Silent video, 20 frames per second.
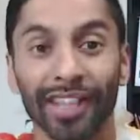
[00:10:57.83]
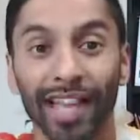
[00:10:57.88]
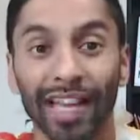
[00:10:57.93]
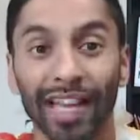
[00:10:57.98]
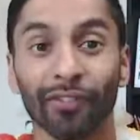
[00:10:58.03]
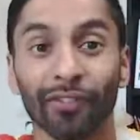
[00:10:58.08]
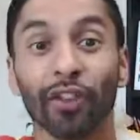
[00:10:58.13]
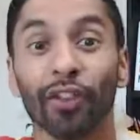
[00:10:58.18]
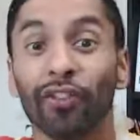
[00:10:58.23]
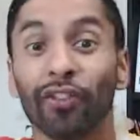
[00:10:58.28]

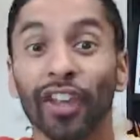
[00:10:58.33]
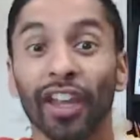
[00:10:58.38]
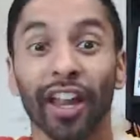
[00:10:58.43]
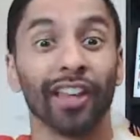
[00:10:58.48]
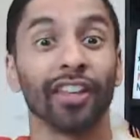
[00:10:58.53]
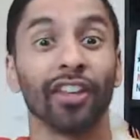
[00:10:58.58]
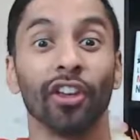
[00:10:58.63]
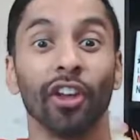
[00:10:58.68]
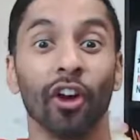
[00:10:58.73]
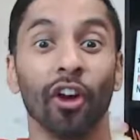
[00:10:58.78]
Again, if you feel
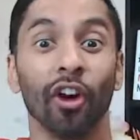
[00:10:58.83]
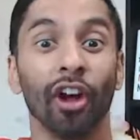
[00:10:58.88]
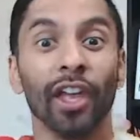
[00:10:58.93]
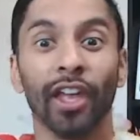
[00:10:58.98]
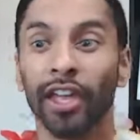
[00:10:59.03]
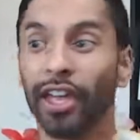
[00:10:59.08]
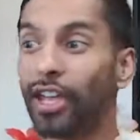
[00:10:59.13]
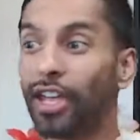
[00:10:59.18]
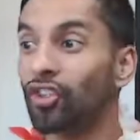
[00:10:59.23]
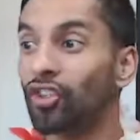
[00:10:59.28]
like you're
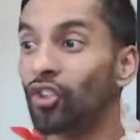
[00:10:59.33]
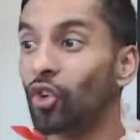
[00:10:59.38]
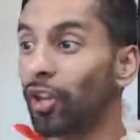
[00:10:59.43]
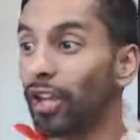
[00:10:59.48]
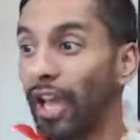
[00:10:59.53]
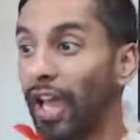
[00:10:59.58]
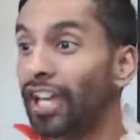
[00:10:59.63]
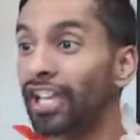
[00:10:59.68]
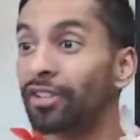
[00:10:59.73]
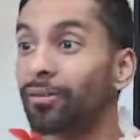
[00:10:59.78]

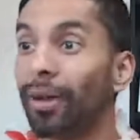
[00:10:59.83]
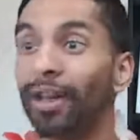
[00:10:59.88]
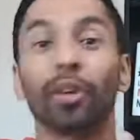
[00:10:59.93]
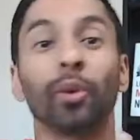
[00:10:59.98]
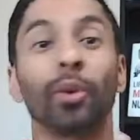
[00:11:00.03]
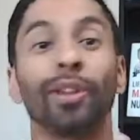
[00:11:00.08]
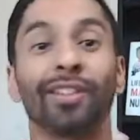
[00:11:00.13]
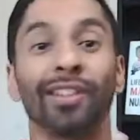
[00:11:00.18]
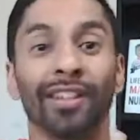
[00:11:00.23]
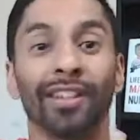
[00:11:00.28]
enjoying any of my
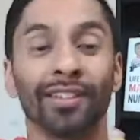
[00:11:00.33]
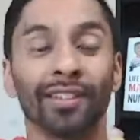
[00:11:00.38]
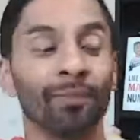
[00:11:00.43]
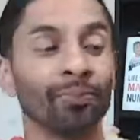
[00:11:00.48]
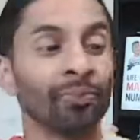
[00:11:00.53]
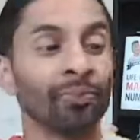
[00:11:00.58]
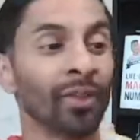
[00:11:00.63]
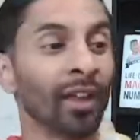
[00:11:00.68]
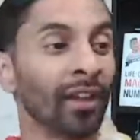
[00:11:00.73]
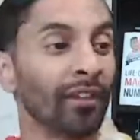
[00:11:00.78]
quizzes,
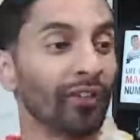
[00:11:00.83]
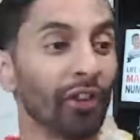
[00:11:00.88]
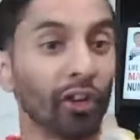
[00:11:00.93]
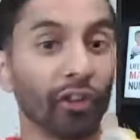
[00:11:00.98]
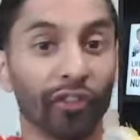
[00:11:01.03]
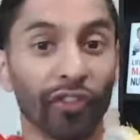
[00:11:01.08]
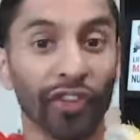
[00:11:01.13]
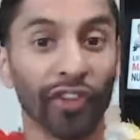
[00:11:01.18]
feel